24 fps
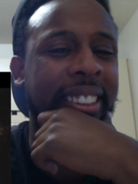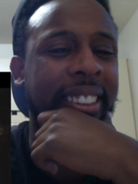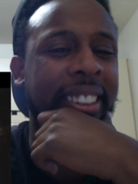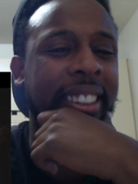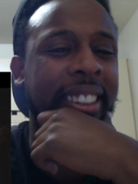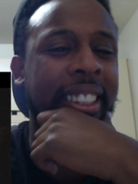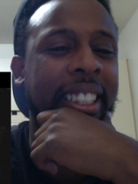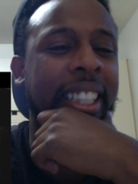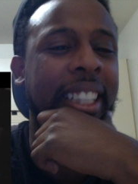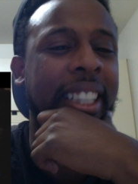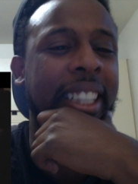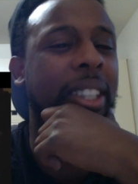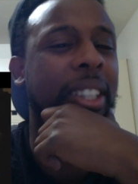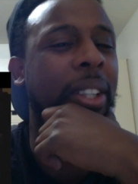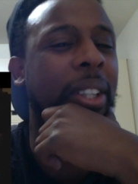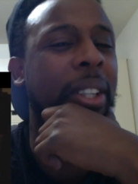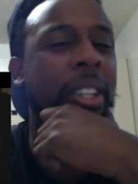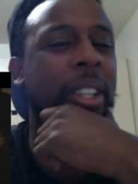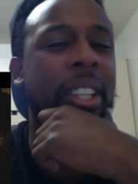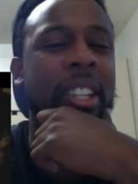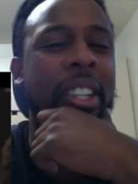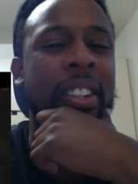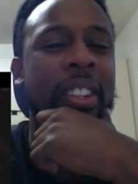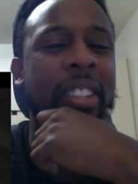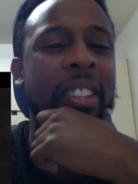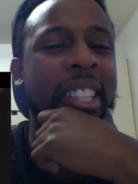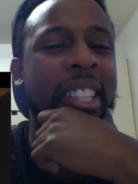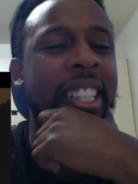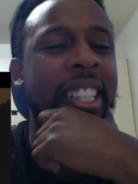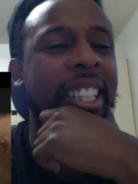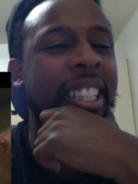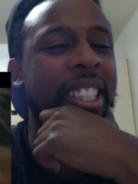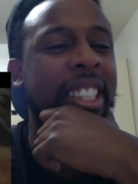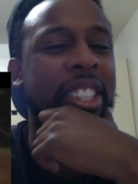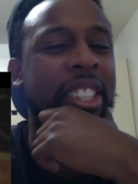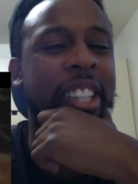I tell you,
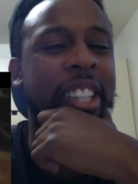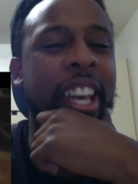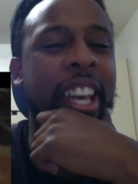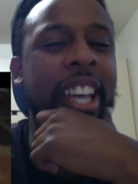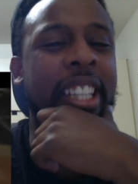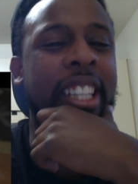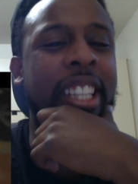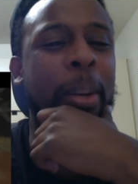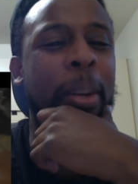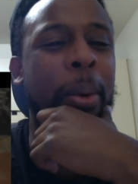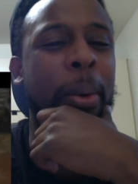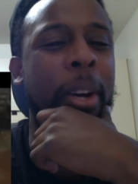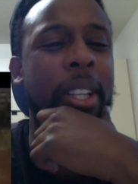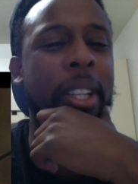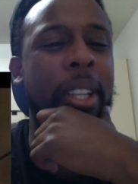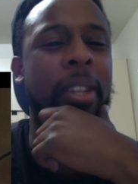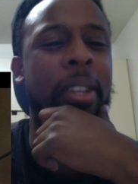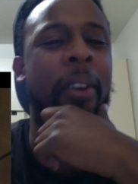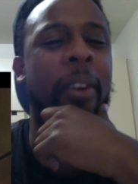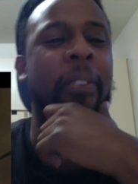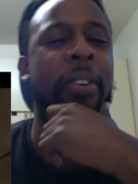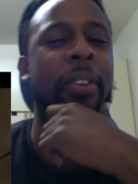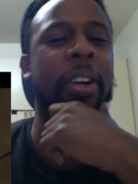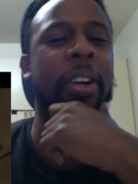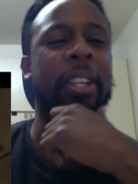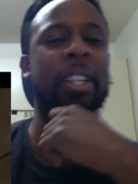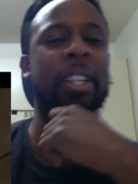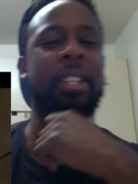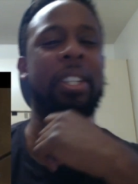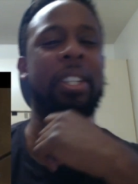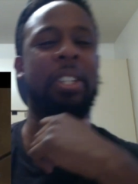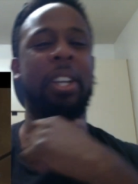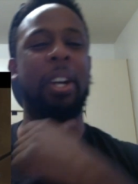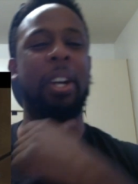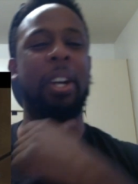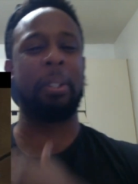Jason was no fucking
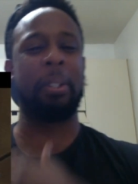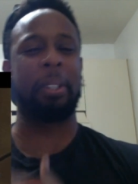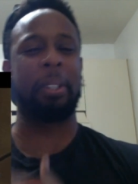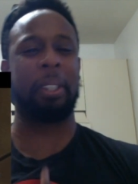joke.